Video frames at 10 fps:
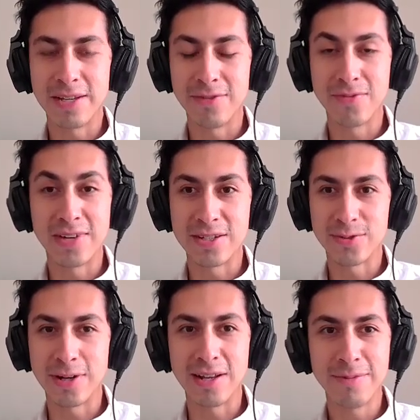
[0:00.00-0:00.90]
even
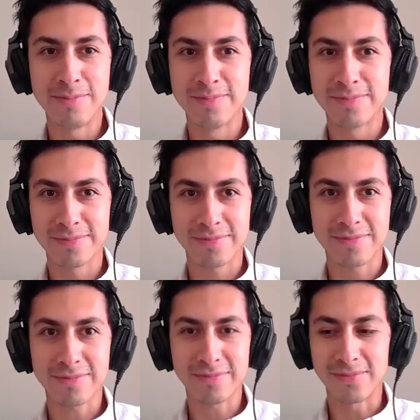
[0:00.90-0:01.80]
Venezuela.
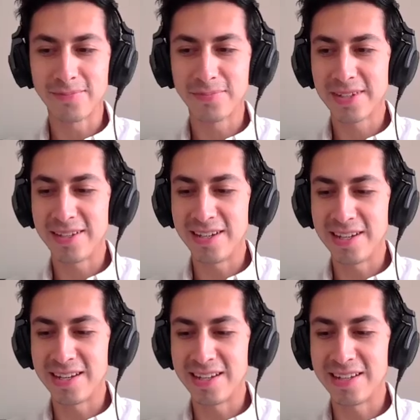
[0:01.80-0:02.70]

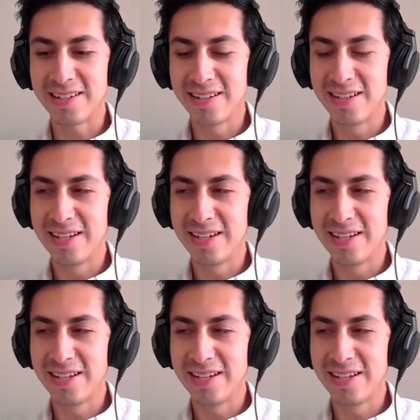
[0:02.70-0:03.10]
And